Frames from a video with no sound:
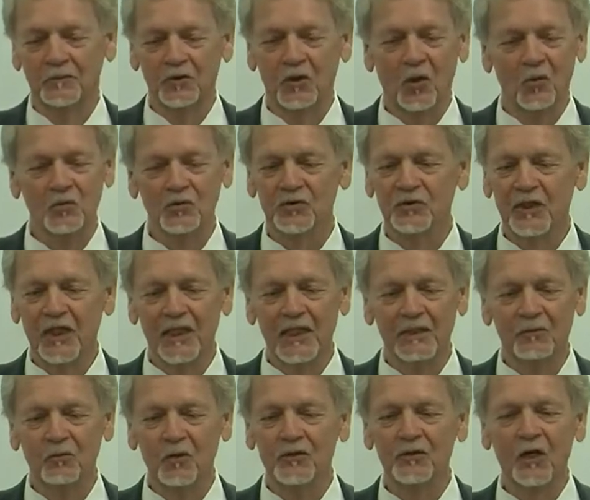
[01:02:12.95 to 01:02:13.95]
don't
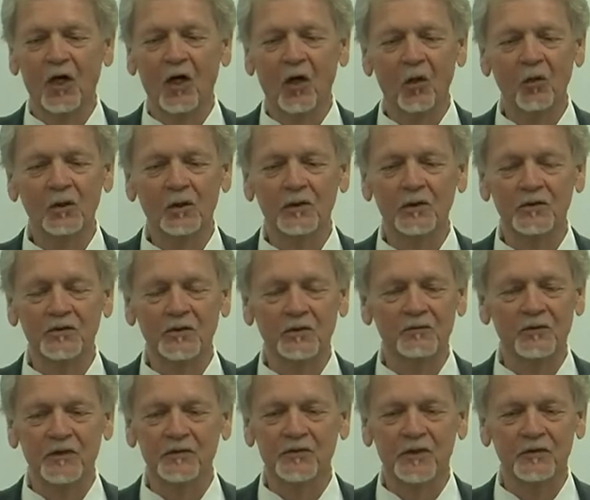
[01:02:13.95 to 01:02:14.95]
stay with the holiness
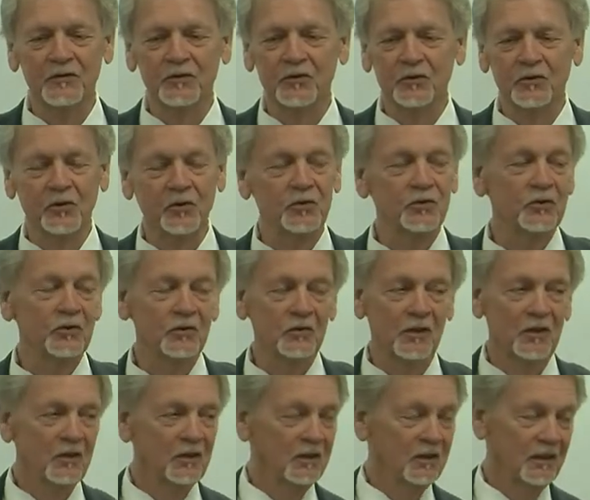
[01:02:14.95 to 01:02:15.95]
of this institution,
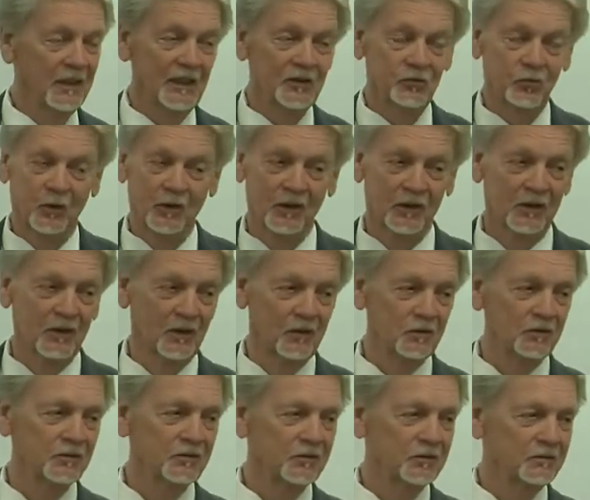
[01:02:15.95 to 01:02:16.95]
that's where it
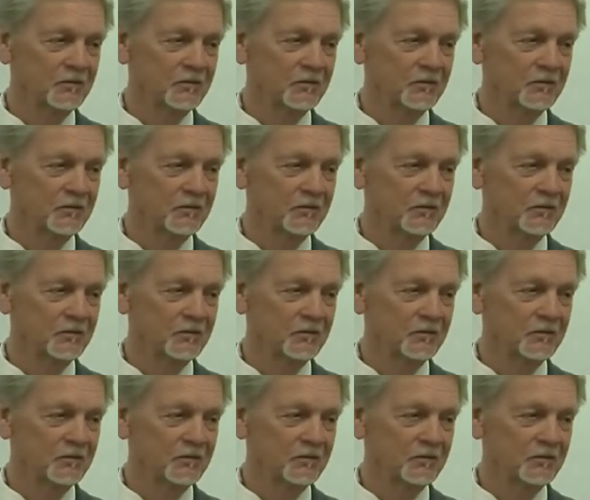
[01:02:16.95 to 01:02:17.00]
goes.